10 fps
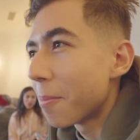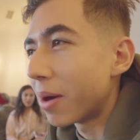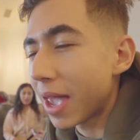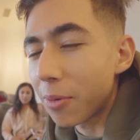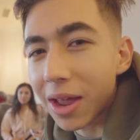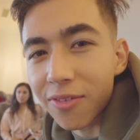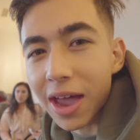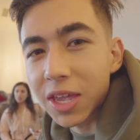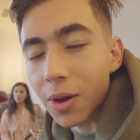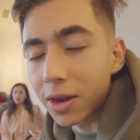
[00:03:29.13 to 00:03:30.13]
But yeah, we got
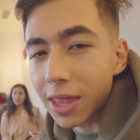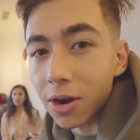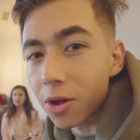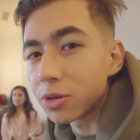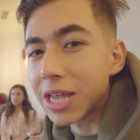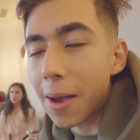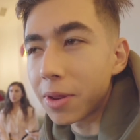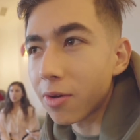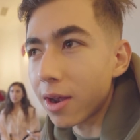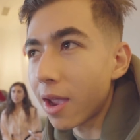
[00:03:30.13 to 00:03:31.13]
evacuated. They don't know what's
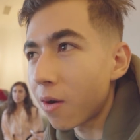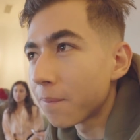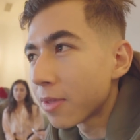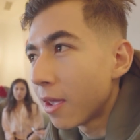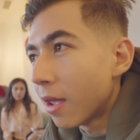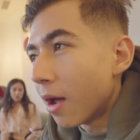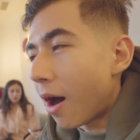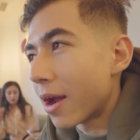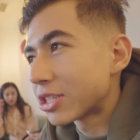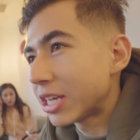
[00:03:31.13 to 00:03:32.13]
happening right now.
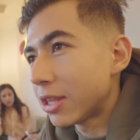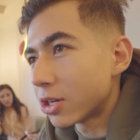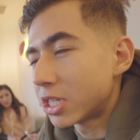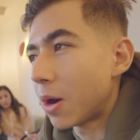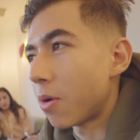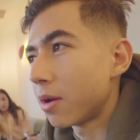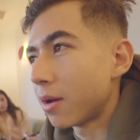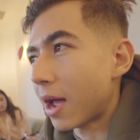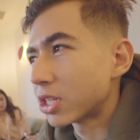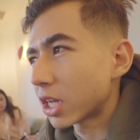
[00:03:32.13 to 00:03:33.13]
Honestly, either someone,
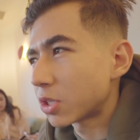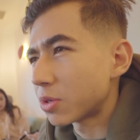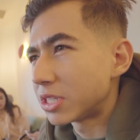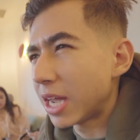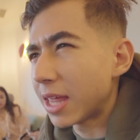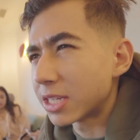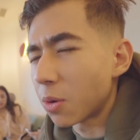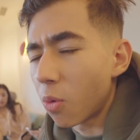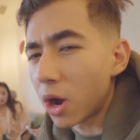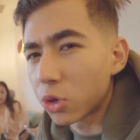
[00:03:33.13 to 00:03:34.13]
I saw someone say that
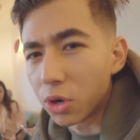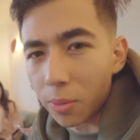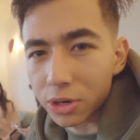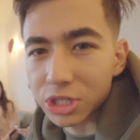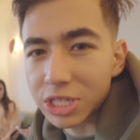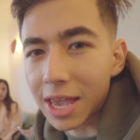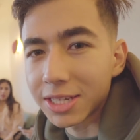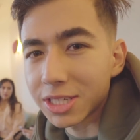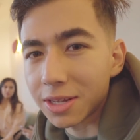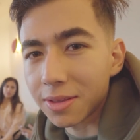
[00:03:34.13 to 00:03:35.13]
someone walked to an emergency
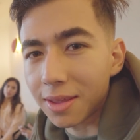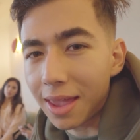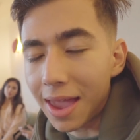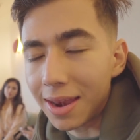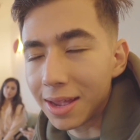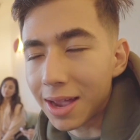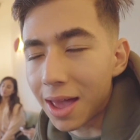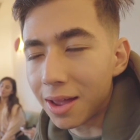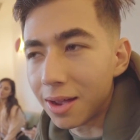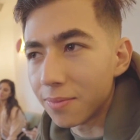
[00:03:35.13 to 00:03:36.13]
exit and it
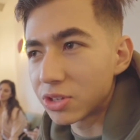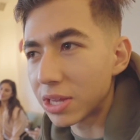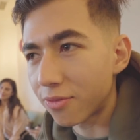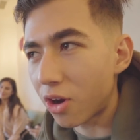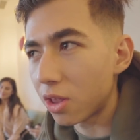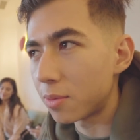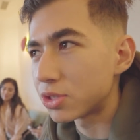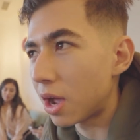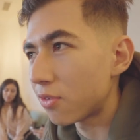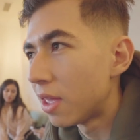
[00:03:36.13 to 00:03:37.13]
kind of set the fire alarms
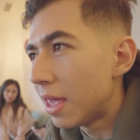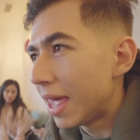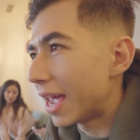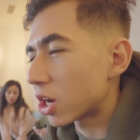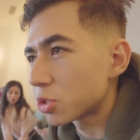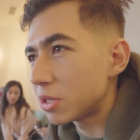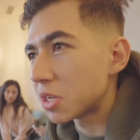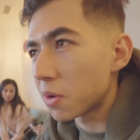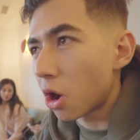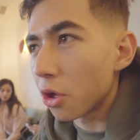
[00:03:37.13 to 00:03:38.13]
off. It'd also be
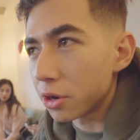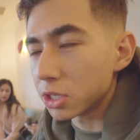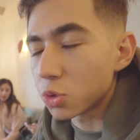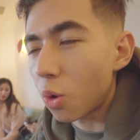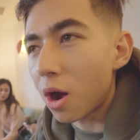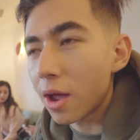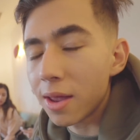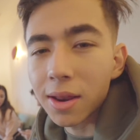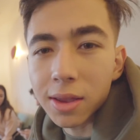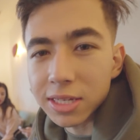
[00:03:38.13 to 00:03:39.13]
someone called in a
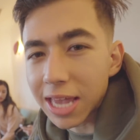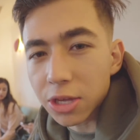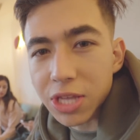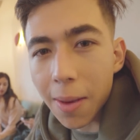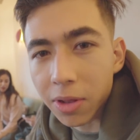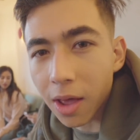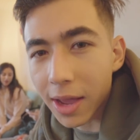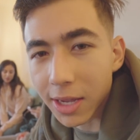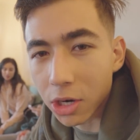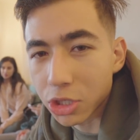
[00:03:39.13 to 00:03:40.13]
SWAT, because that used to happen a
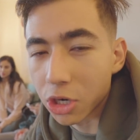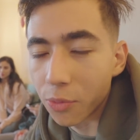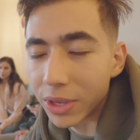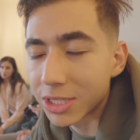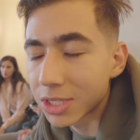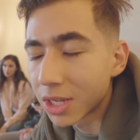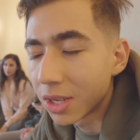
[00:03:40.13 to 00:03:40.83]
lot at our tournaments.